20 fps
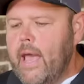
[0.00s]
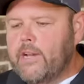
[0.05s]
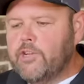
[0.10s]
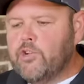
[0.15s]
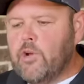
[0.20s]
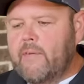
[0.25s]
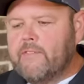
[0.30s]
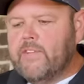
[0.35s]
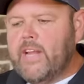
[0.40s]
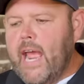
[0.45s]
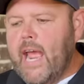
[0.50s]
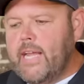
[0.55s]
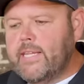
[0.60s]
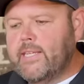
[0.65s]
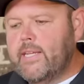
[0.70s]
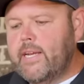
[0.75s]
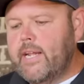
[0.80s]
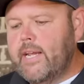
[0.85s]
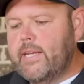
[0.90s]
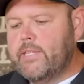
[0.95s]
And so I've
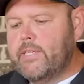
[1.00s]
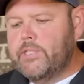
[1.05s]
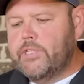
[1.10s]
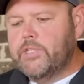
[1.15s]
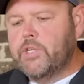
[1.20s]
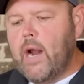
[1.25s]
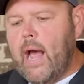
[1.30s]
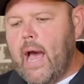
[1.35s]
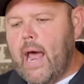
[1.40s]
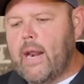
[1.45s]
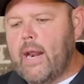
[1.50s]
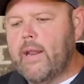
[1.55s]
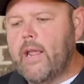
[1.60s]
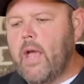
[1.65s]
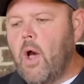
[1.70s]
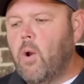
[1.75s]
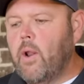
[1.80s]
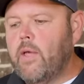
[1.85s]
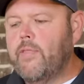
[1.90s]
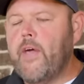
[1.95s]
tasted this and tried it. The
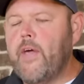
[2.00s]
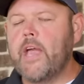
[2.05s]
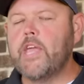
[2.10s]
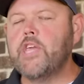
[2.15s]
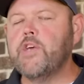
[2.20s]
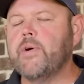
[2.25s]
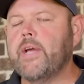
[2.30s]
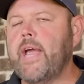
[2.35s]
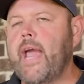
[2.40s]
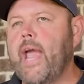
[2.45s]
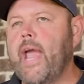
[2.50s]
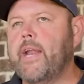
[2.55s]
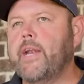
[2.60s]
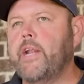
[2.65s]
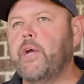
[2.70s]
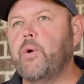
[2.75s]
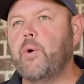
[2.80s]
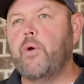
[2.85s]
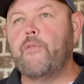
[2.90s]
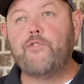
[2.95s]
only thing you can
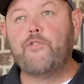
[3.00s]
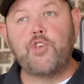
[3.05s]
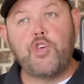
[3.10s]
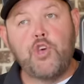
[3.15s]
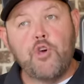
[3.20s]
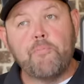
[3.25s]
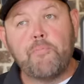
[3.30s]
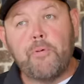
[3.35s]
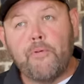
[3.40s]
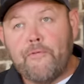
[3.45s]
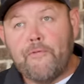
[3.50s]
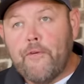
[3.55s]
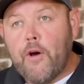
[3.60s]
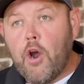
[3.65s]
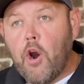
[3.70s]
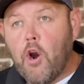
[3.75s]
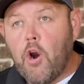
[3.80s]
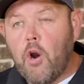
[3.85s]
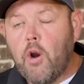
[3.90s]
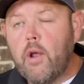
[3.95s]
do if you
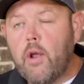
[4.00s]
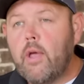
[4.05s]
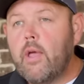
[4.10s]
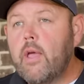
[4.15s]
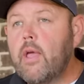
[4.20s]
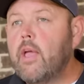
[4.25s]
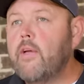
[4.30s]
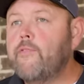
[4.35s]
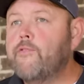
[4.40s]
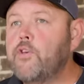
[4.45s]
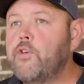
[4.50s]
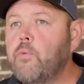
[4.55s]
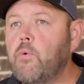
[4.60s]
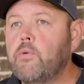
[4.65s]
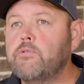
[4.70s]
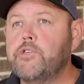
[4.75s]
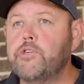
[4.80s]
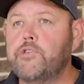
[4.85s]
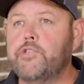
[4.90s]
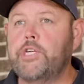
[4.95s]
prefer, if you
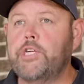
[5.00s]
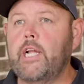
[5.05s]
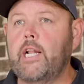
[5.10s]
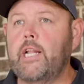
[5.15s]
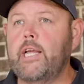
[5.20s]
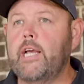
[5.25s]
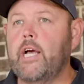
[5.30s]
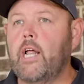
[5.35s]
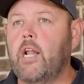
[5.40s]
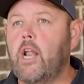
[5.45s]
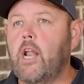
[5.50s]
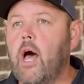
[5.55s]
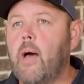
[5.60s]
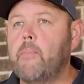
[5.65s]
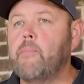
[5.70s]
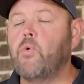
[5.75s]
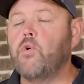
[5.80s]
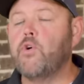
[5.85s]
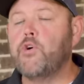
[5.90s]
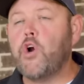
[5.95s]
want your chili a lot
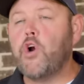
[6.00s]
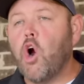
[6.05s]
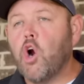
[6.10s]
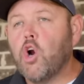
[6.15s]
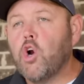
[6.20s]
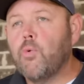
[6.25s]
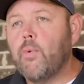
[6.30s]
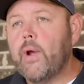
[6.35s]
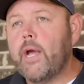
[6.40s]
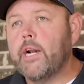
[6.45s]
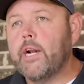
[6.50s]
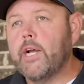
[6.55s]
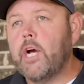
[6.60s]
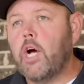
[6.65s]
more darker red